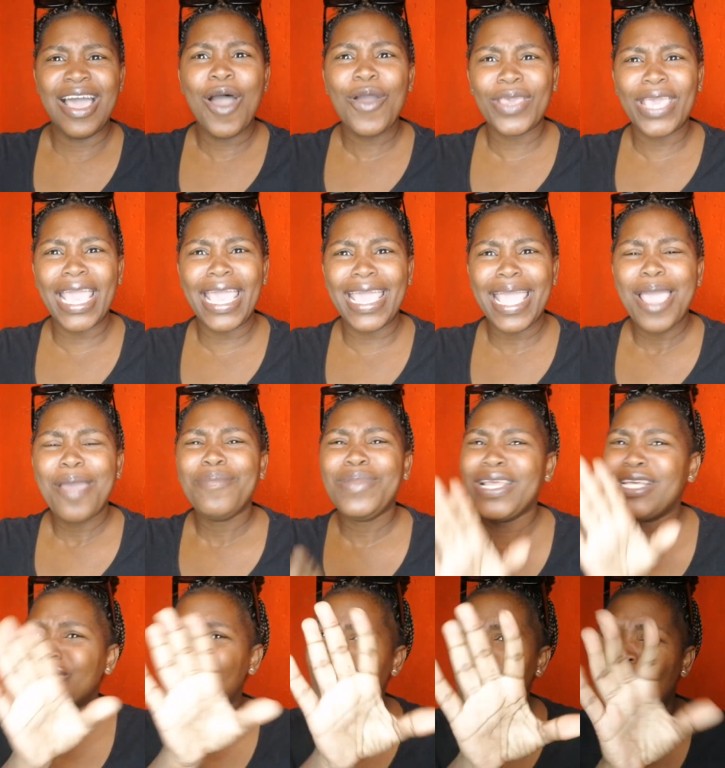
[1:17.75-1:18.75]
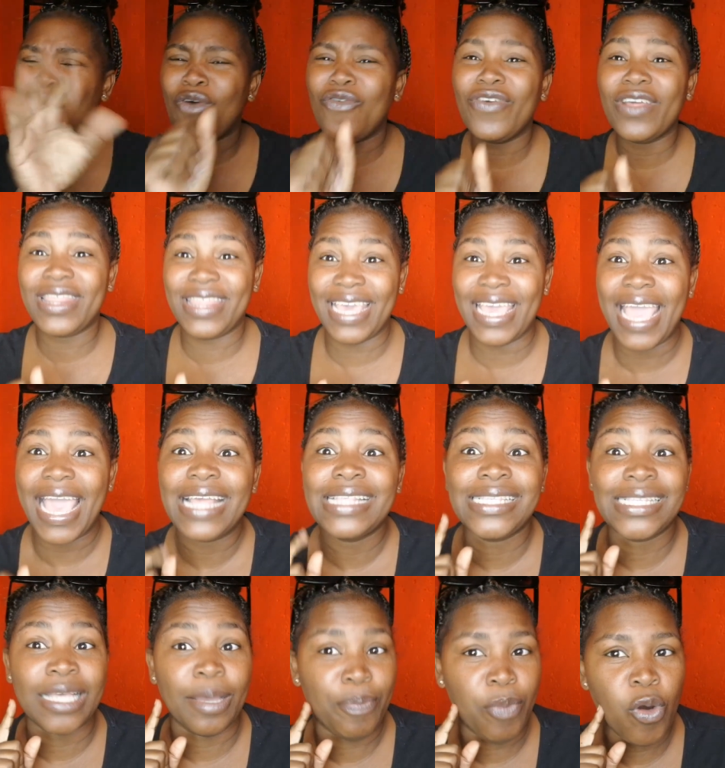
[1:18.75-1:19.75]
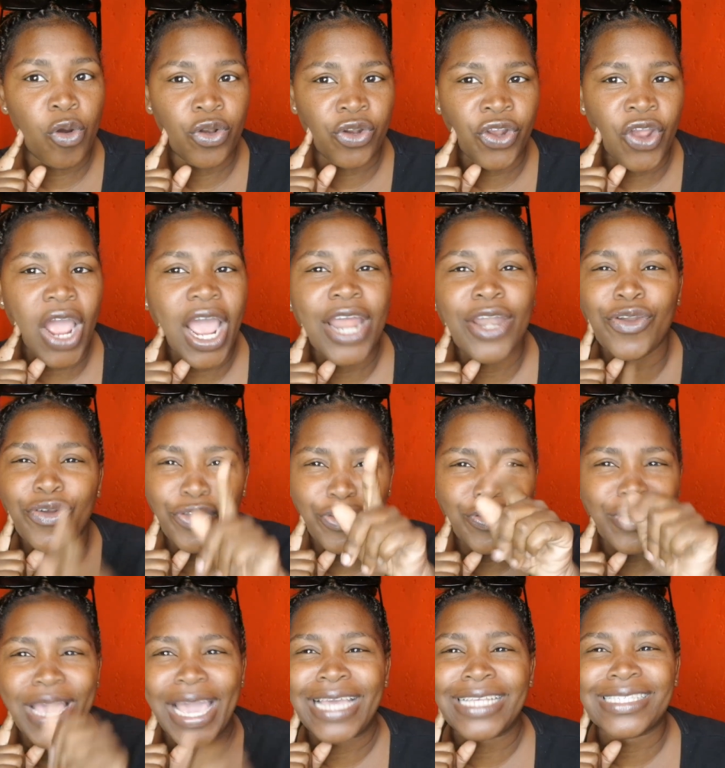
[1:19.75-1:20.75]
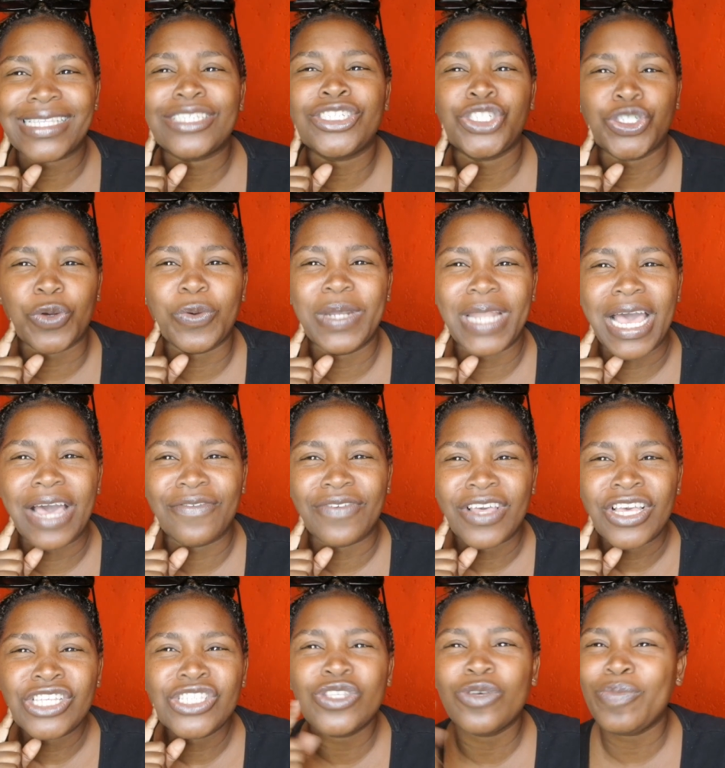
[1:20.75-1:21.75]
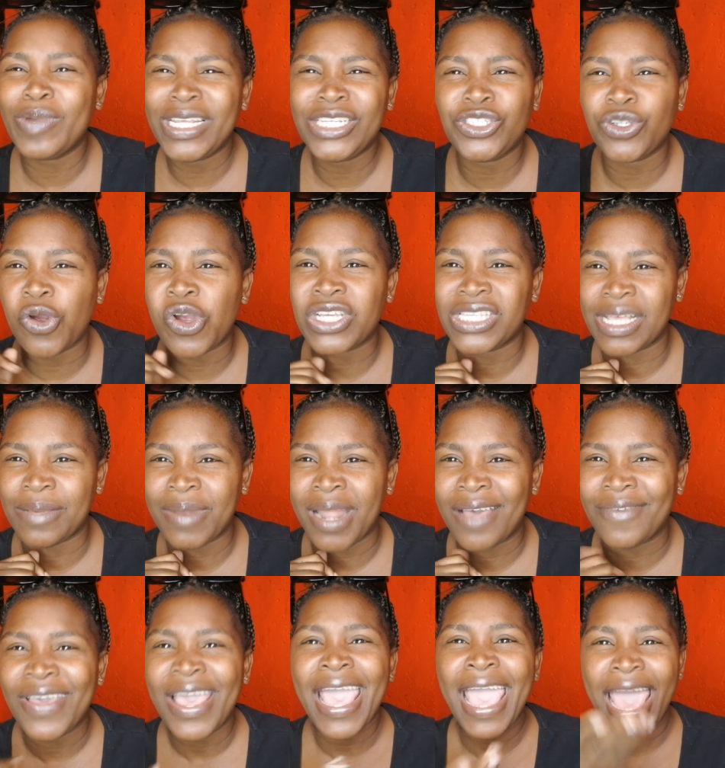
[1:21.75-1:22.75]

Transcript: Okay, please go over there and support her. I know you guys show love, so please show her some love.